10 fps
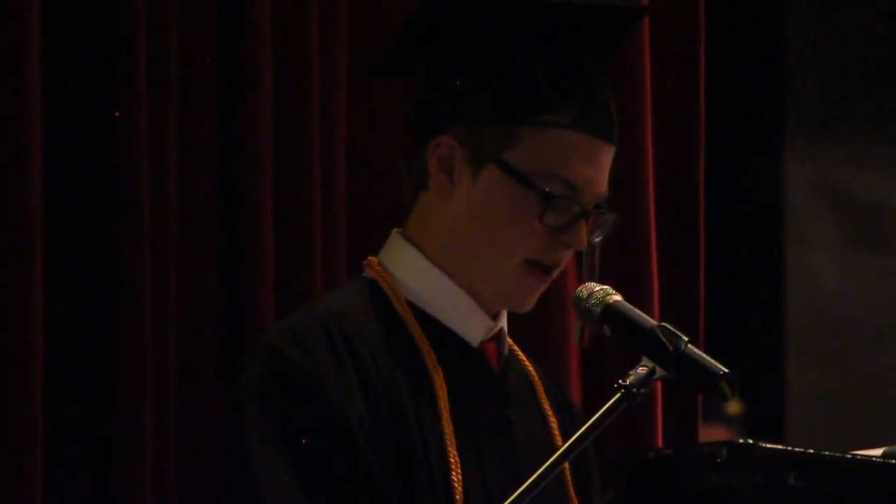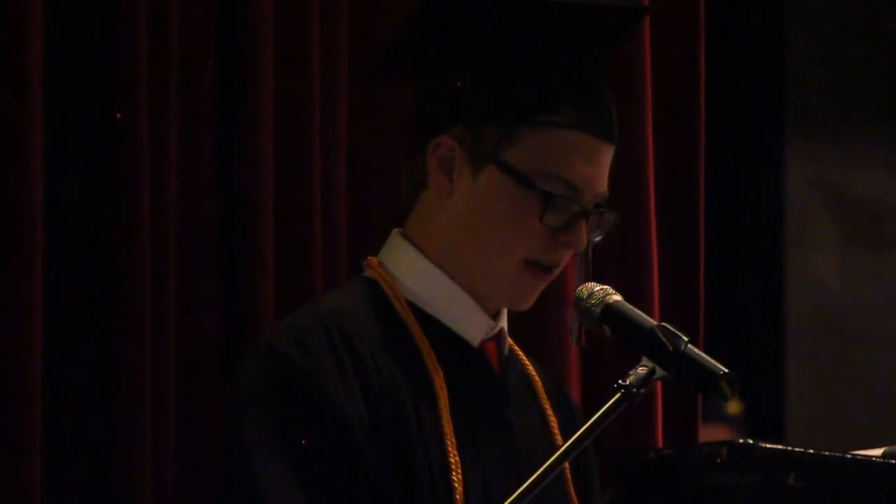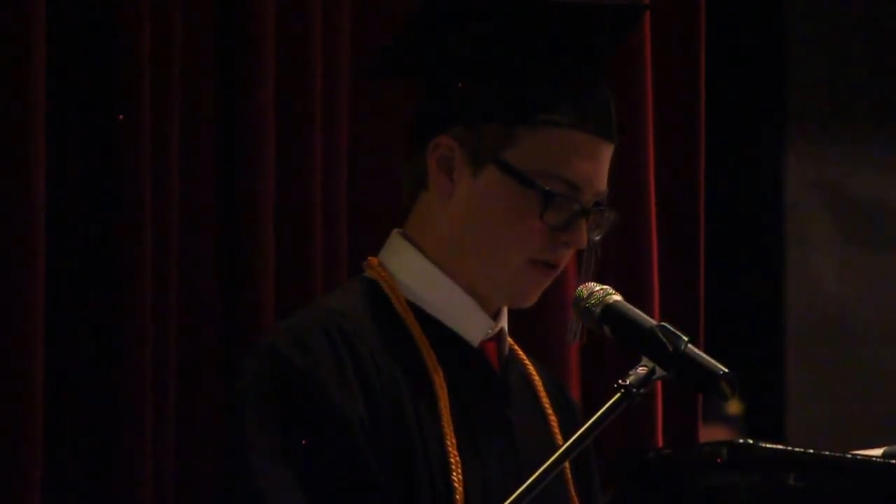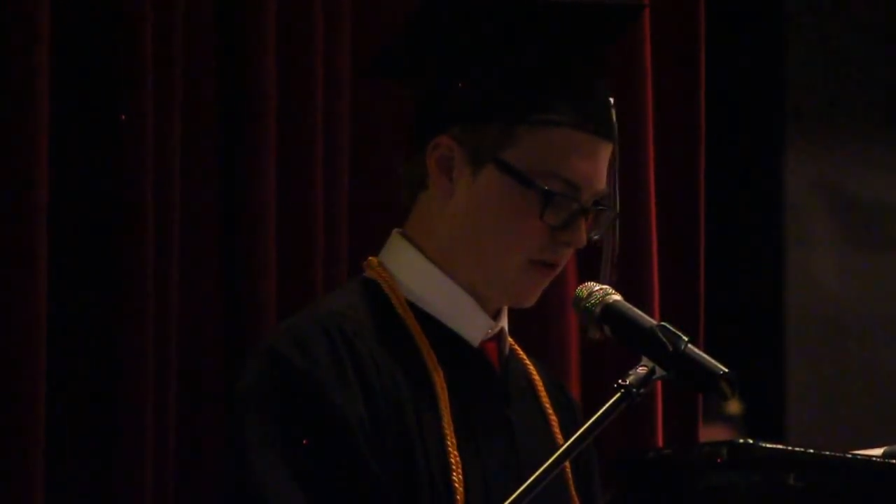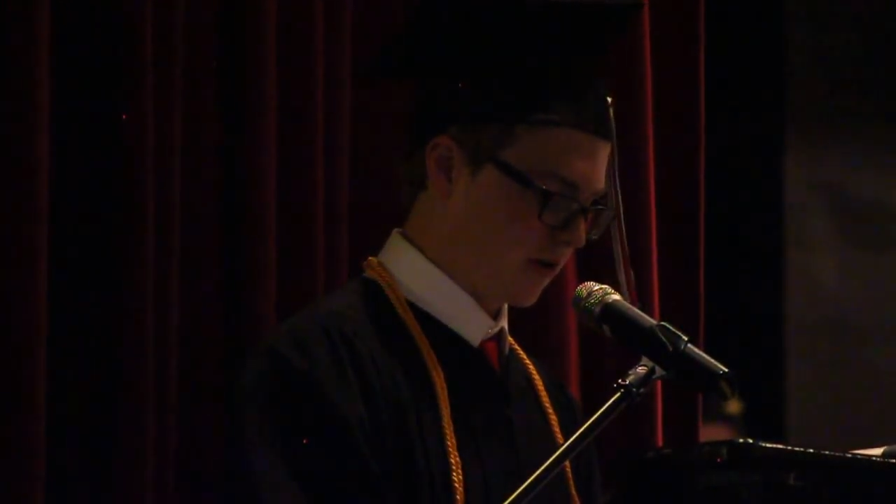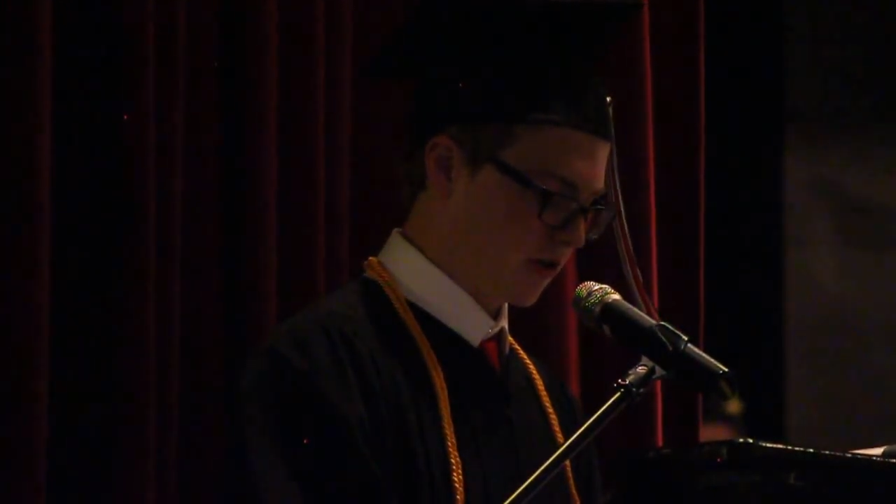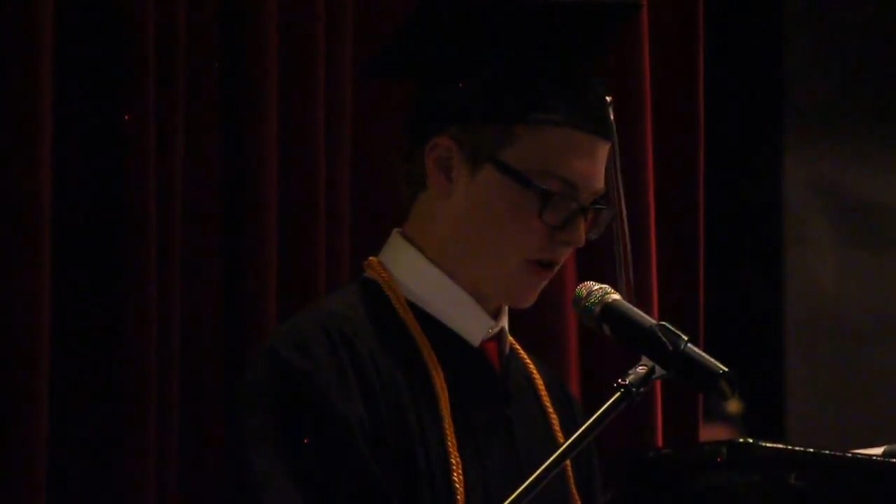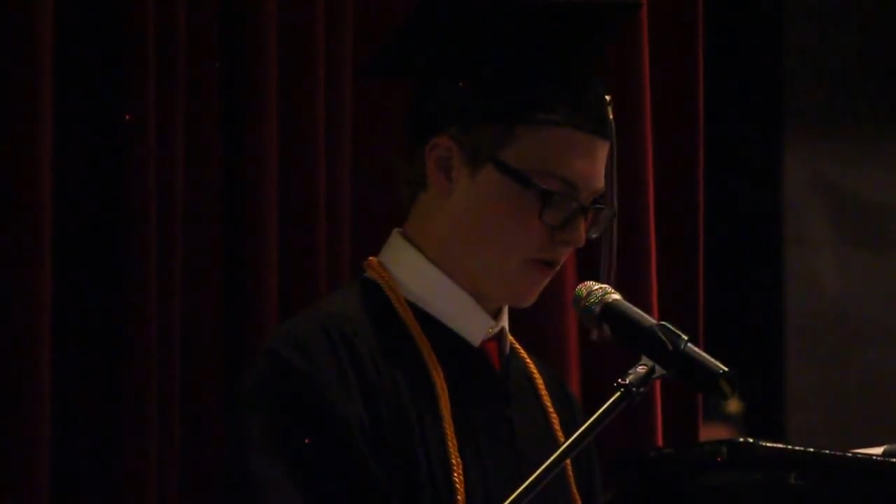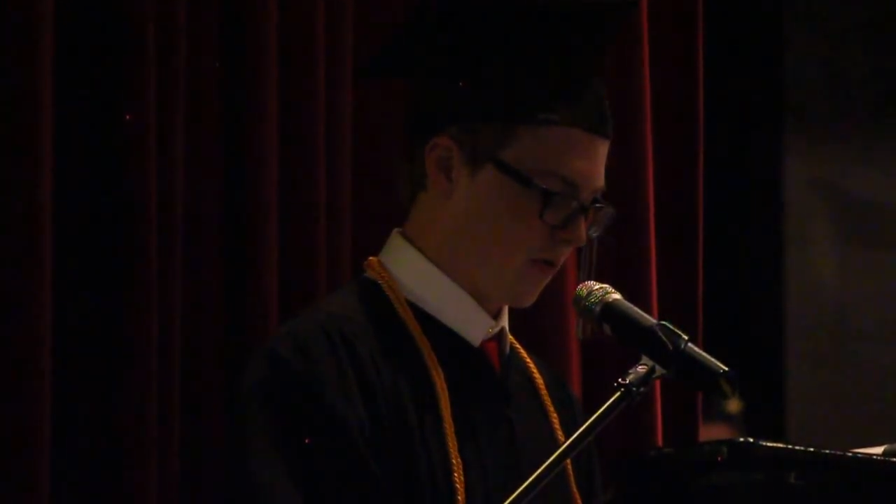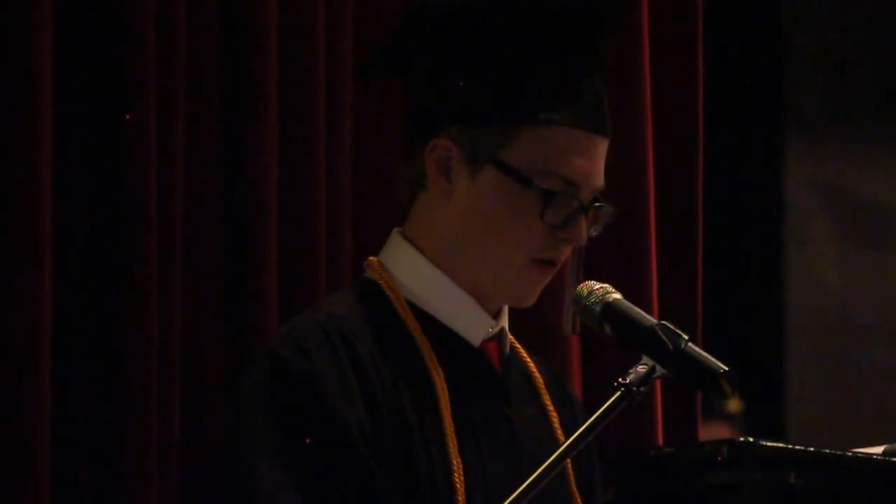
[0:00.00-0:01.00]
including
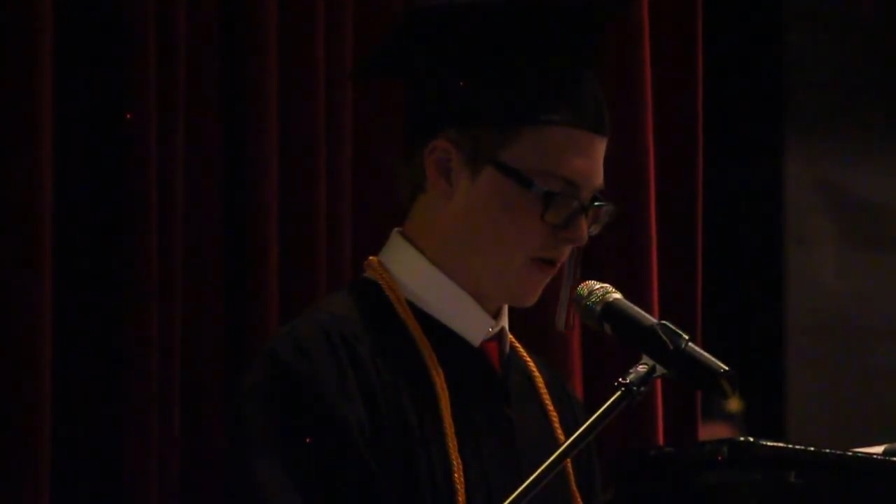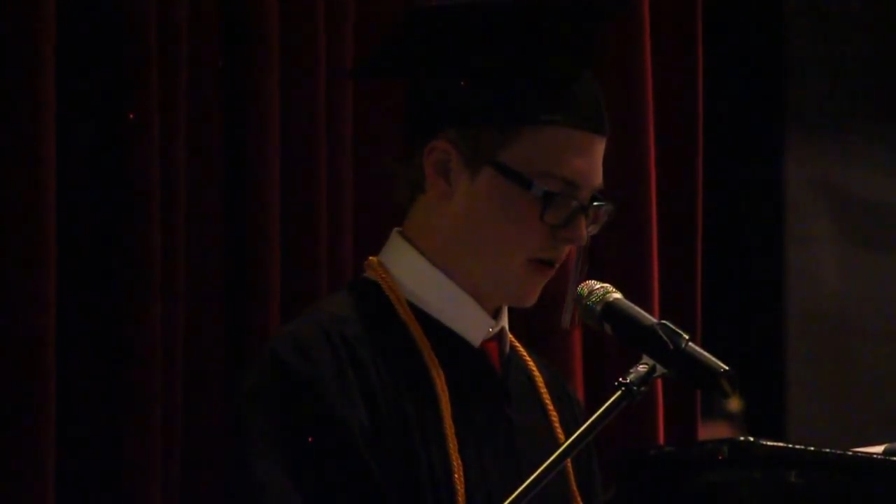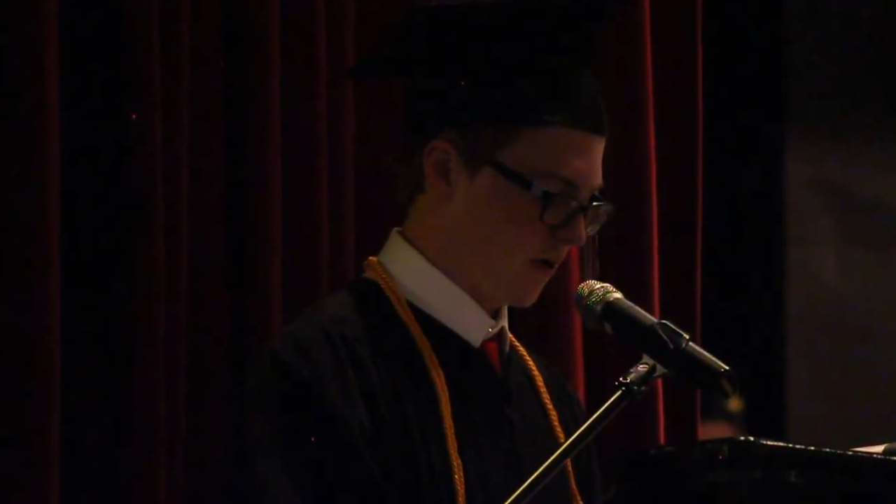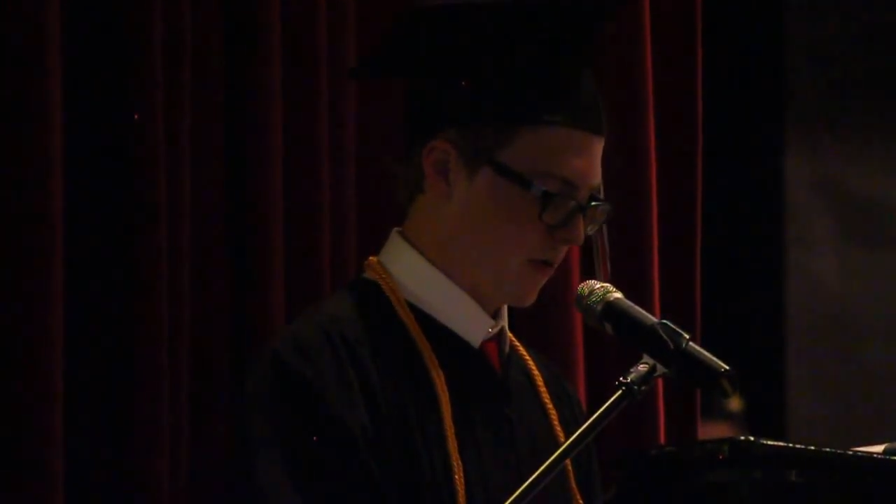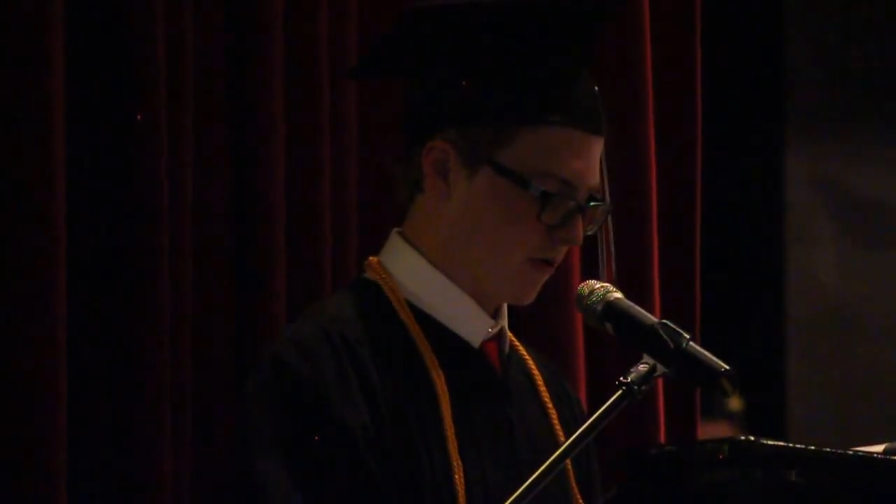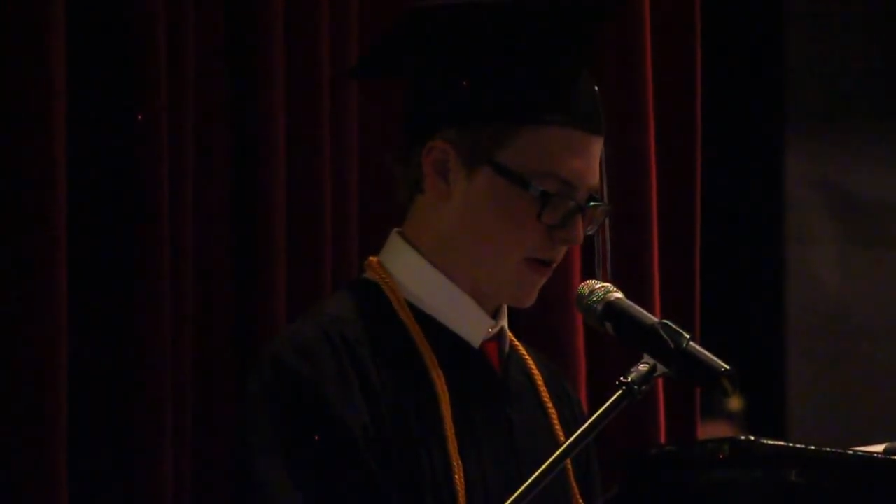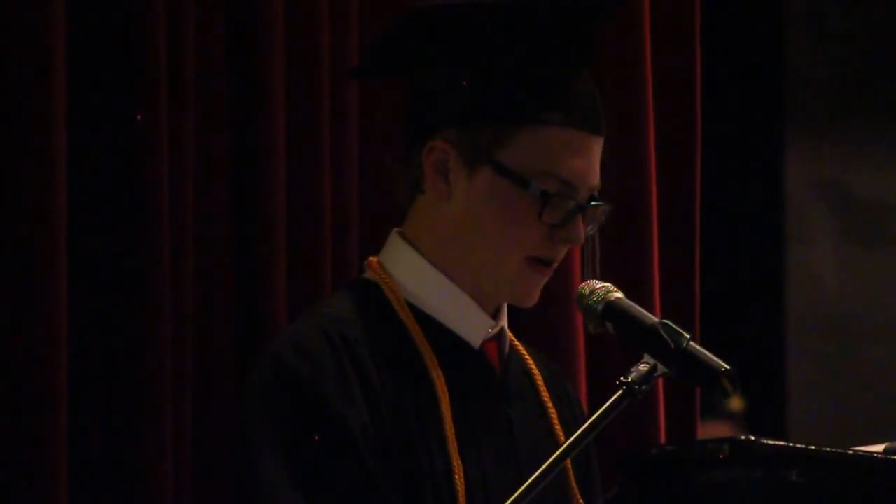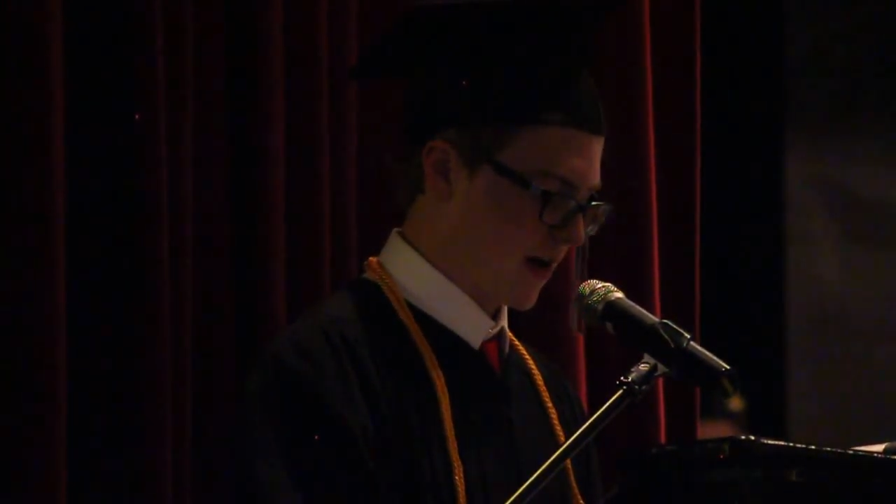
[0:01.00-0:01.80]
Sean Orr, who in grade